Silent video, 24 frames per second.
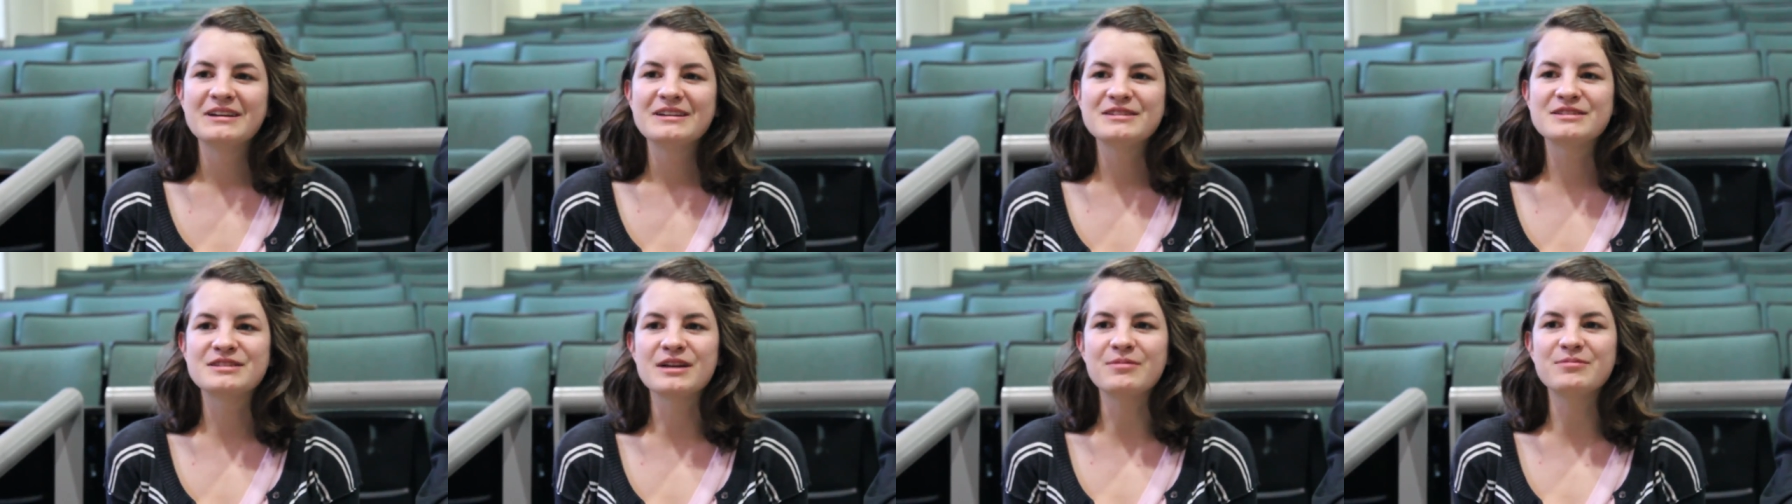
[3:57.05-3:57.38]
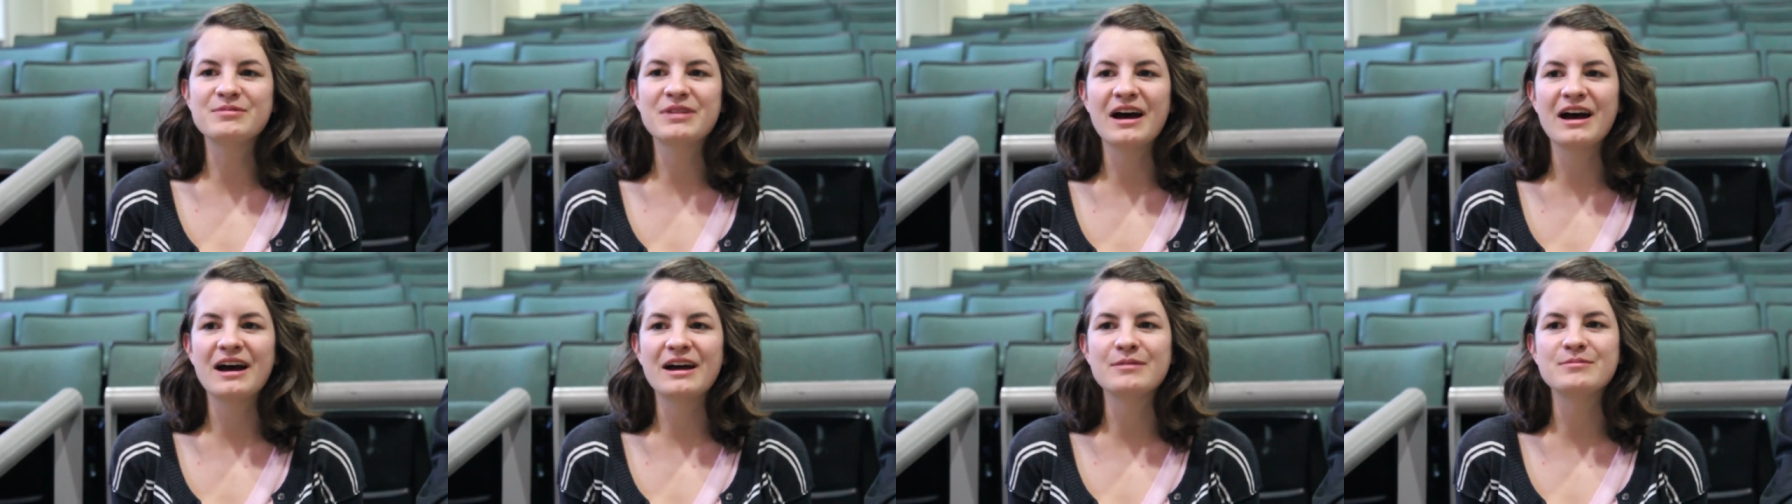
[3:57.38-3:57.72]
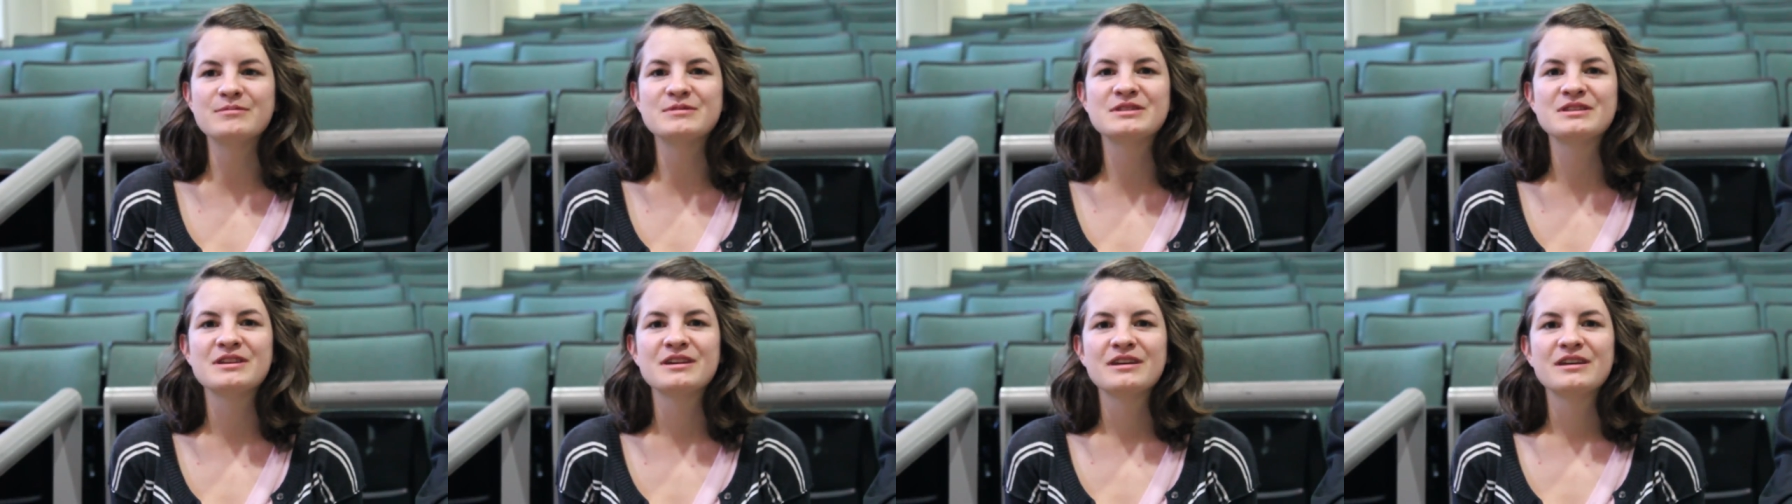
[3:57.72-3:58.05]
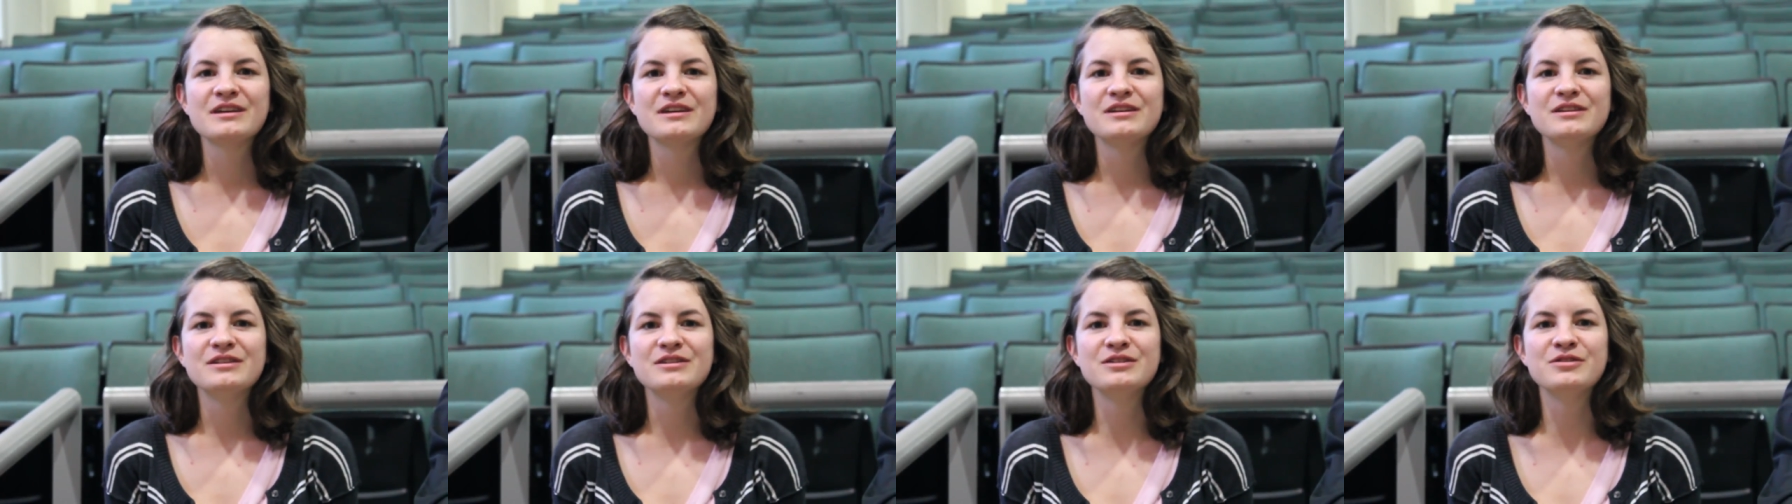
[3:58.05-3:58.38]
sometimes
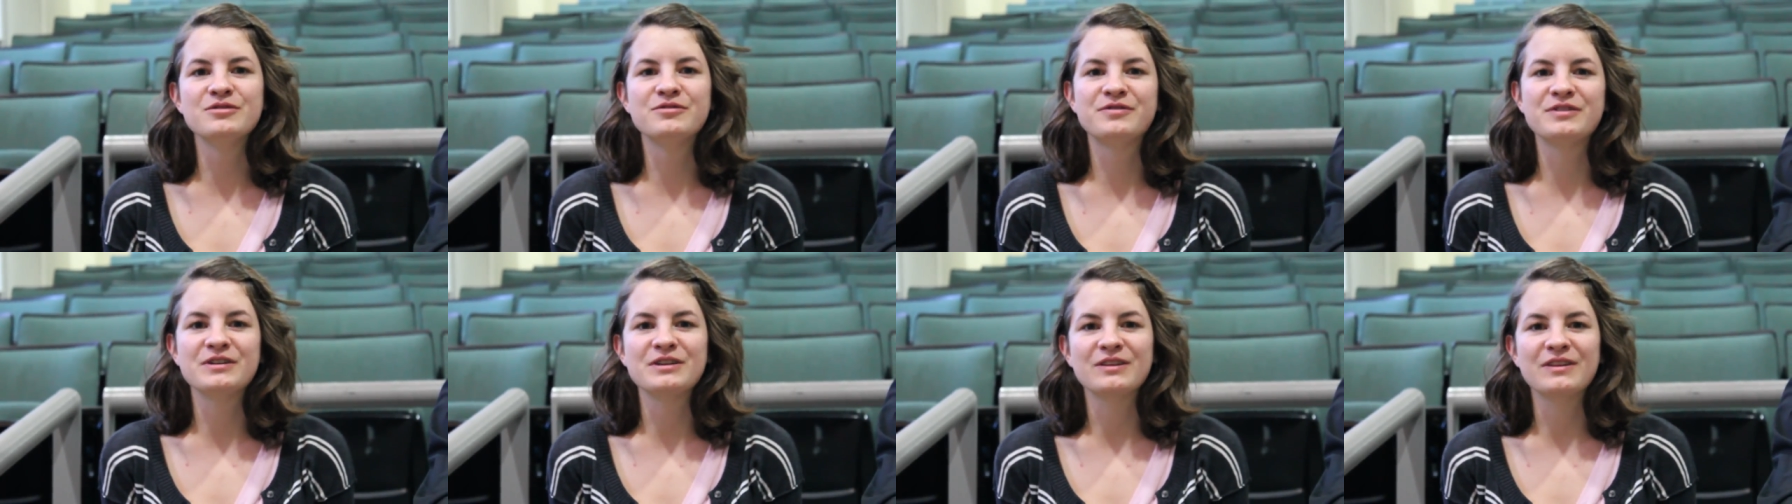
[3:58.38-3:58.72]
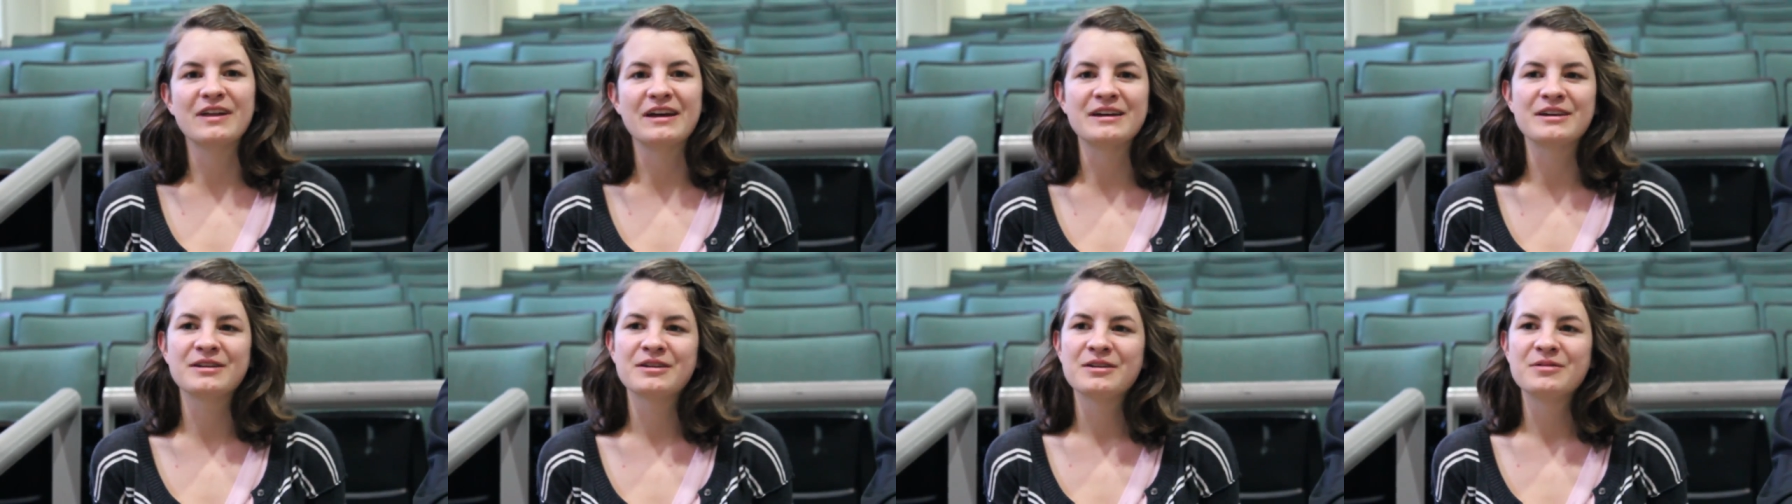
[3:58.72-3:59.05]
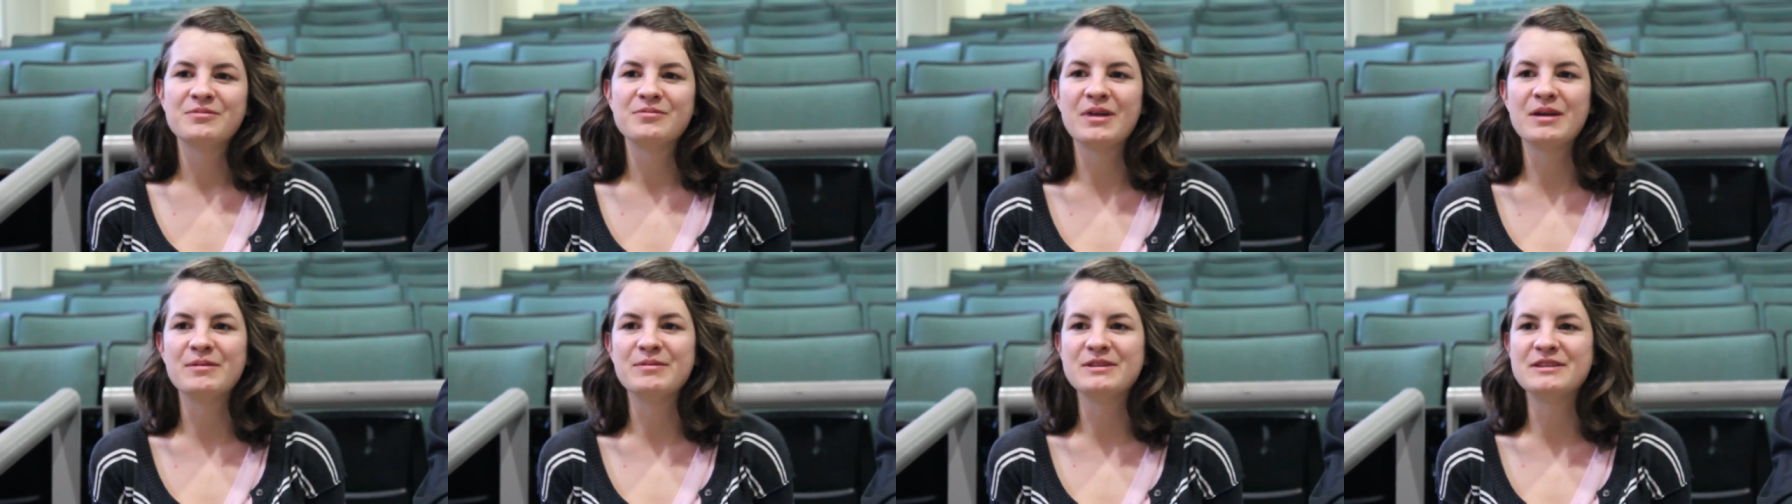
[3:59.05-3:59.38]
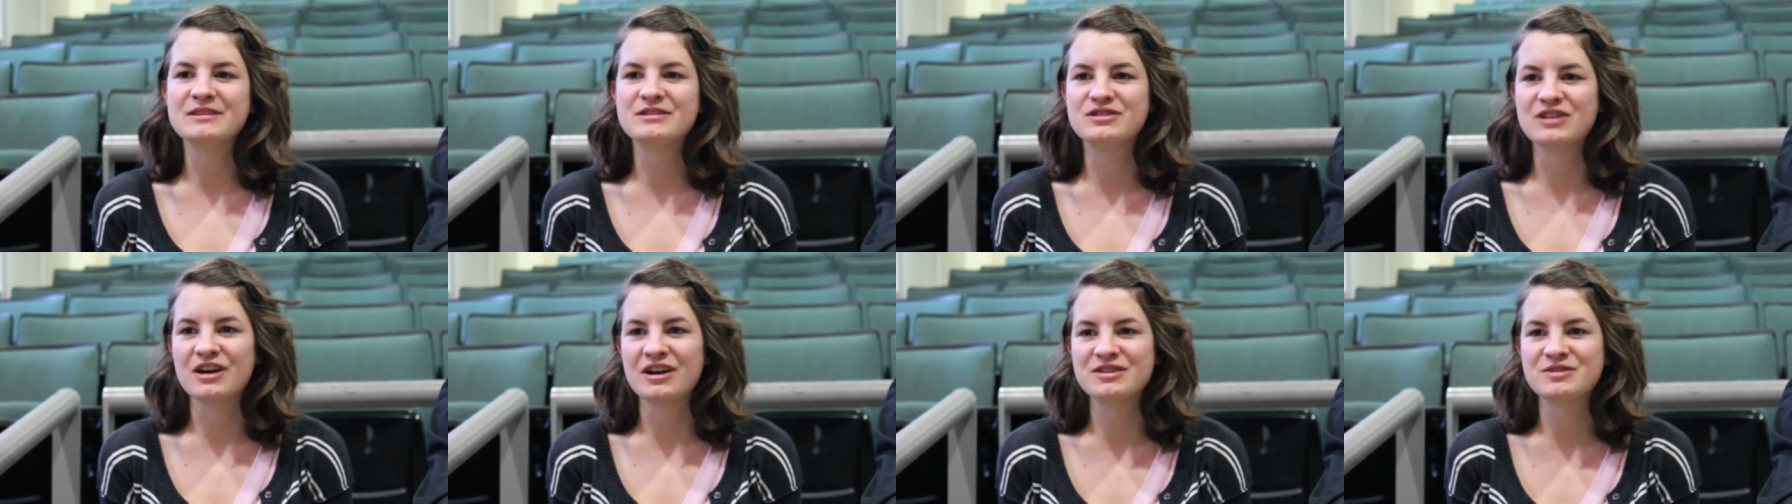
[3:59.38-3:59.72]
you feel like maybe
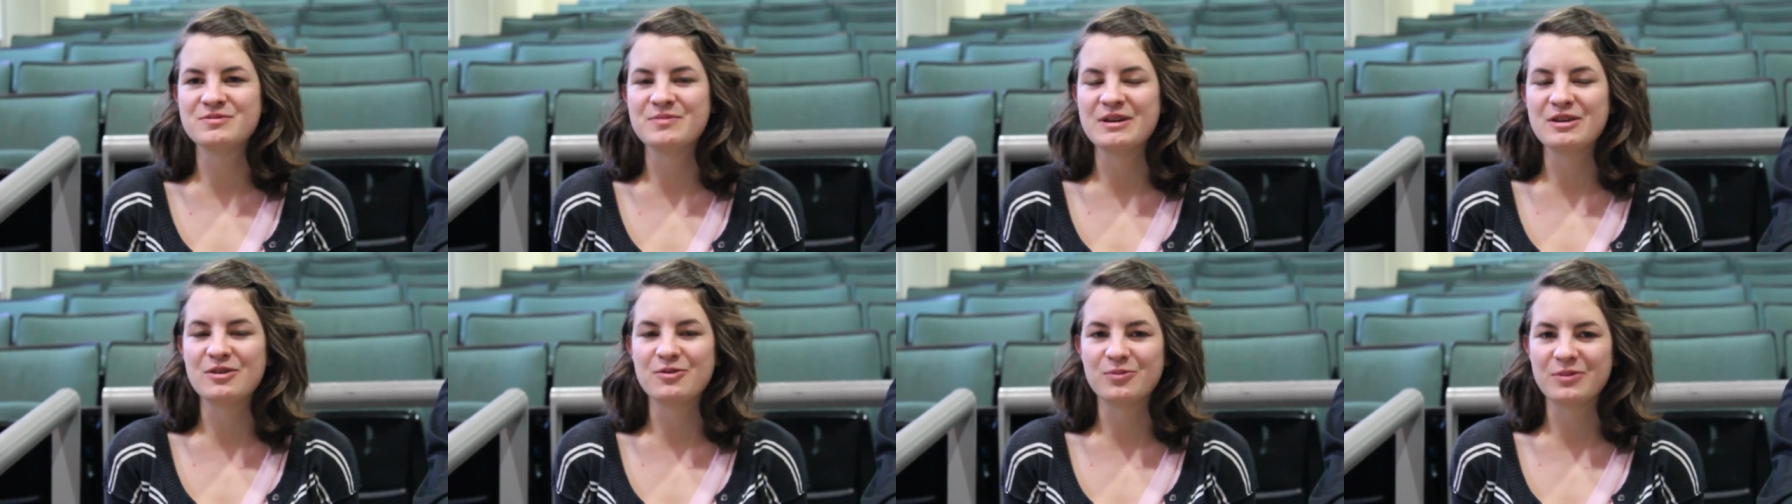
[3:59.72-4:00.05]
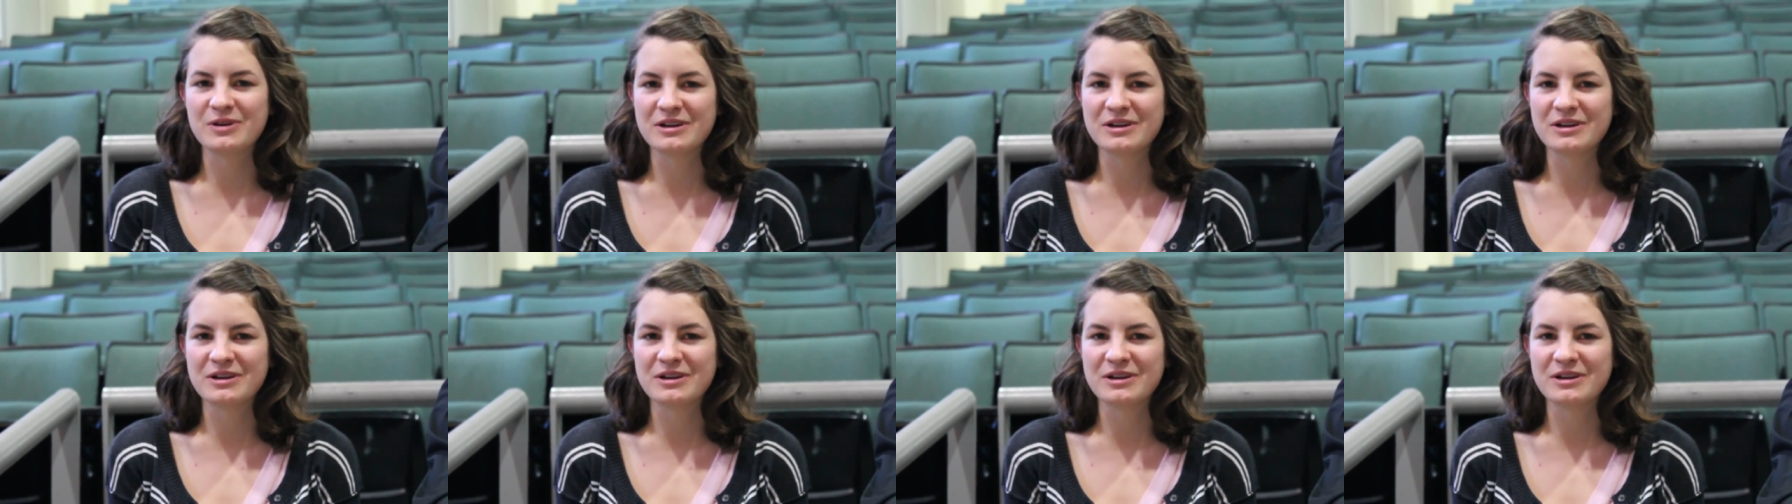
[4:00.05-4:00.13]
the judge made a